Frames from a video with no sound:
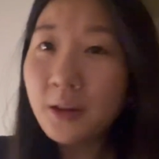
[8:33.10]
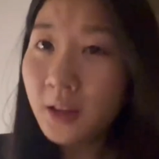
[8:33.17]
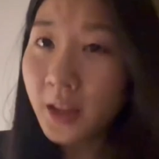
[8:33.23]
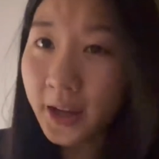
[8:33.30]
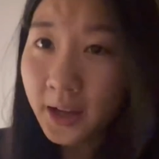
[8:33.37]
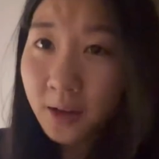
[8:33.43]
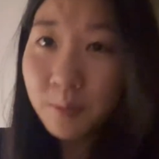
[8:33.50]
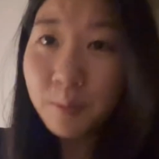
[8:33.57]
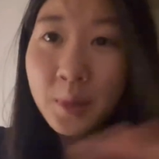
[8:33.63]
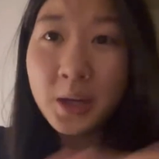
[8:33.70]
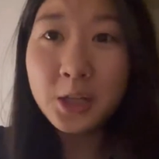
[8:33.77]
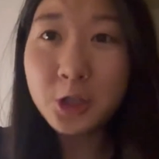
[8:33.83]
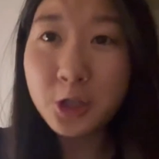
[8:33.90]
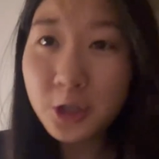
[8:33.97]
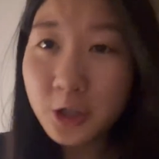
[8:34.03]
like
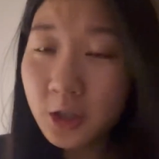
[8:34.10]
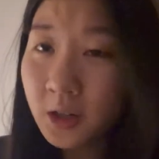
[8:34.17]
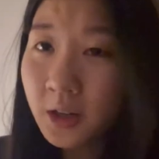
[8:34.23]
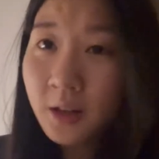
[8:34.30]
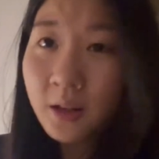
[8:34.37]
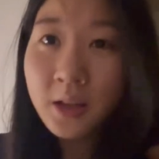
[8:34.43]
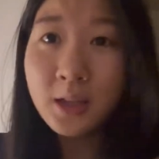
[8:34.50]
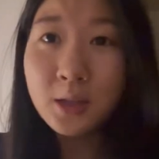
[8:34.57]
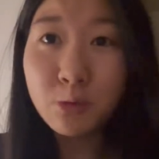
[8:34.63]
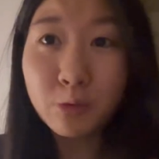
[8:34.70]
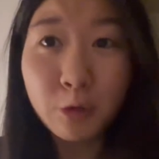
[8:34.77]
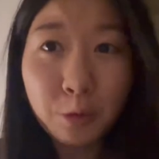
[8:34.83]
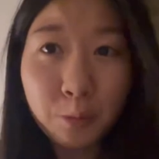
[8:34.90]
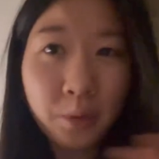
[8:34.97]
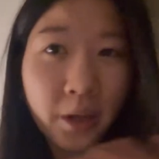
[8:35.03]
much in this
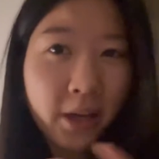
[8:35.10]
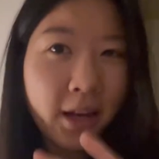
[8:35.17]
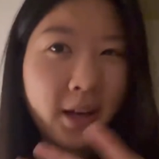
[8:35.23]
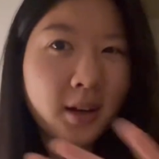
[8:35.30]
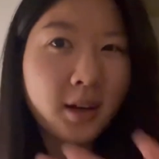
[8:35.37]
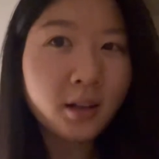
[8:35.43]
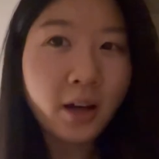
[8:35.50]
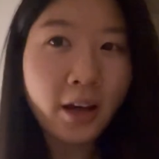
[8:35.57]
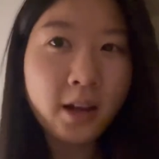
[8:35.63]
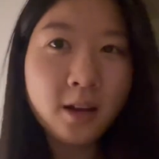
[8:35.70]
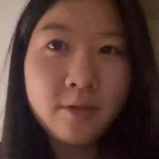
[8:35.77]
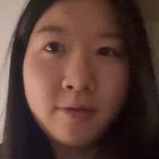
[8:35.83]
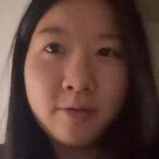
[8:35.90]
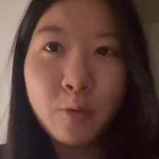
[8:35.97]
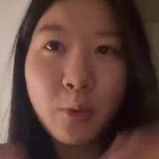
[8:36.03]
room. Like, I kind
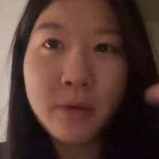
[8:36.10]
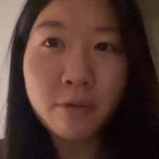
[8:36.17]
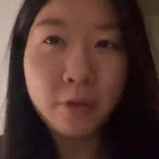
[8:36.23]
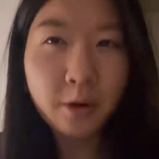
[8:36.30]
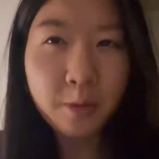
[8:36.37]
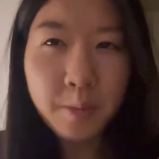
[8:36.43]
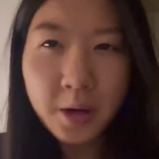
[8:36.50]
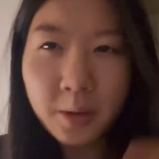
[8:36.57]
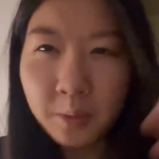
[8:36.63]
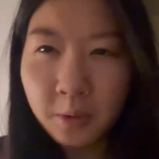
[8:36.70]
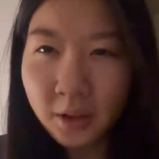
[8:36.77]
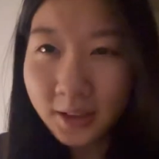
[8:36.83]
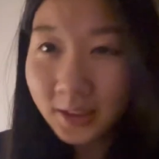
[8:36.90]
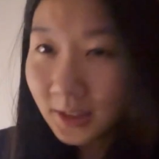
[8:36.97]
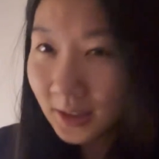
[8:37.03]
of went for a
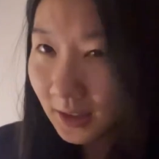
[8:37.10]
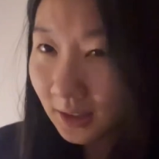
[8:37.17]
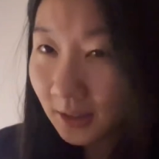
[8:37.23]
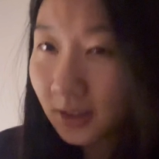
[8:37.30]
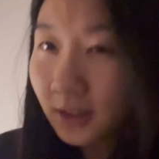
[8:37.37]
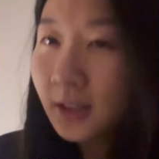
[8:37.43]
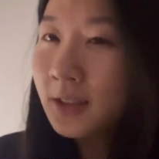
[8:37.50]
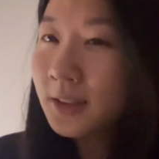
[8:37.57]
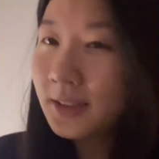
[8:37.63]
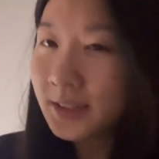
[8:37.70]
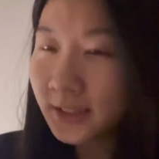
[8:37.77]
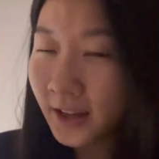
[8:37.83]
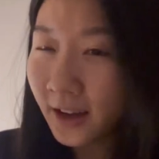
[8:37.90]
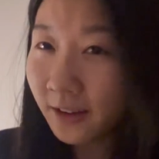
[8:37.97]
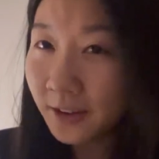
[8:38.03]
minimalistic
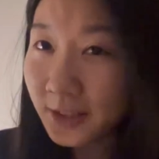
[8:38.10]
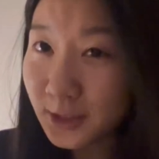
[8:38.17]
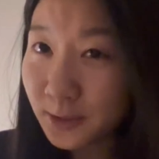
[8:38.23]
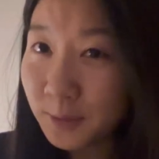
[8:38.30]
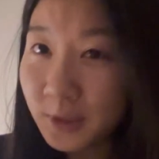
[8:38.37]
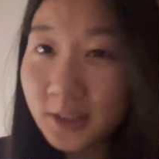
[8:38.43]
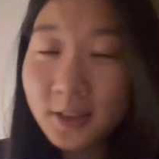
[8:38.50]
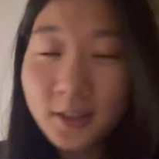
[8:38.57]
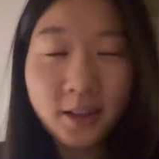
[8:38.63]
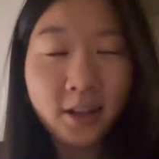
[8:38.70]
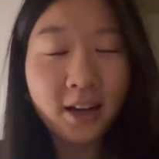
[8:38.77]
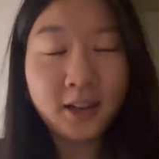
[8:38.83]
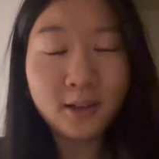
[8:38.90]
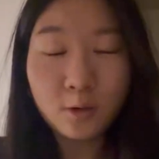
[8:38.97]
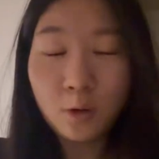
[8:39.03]
style this semester and